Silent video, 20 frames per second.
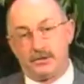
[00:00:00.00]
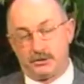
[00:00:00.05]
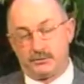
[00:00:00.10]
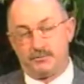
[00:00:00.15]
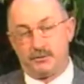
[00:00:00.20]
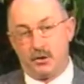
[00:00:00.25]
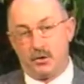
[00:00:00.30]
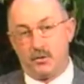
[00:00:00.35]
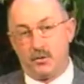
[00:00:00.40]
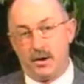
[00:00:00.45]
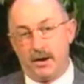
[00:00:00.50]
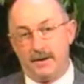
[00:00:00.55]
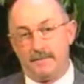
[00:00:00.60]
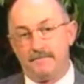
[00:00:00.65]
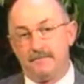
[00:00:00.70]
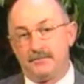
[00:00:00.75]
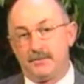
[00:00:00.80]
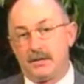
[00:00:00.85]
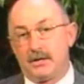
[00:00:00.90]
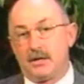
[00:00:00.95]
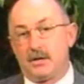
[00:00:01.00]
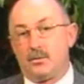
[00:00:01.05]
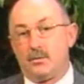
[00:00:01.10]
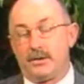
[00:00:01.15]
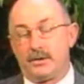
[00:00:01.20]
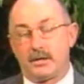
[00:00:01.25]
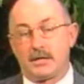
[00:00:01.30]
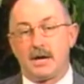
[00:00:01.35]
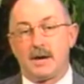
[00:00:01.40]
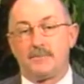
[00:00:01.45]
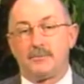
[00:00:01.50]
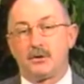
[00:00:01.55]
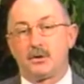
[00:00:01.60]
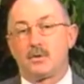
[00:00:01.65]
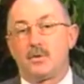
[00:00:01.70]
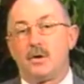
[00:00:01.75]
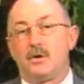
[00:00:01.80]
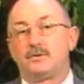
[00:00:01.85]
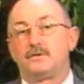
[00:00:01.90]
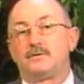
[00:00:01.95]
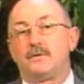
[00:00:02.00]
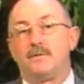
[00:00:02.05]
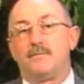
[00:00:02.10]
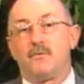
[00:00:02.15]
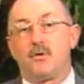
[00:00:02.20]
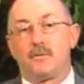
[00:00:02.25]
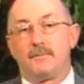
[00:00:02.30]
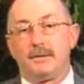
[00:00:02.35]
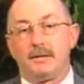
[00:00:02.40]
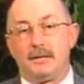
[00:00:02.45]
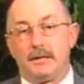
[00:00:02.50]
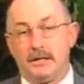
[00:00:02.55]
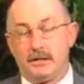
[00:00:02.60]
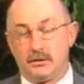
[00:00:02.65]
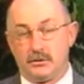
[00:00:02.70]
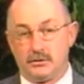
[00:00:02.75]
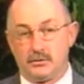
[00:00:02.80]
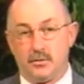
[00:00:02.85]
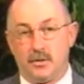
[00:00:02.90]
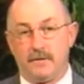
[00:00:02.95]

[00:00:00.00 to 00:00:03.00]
this program with a couple of quotes from Mormon leaders,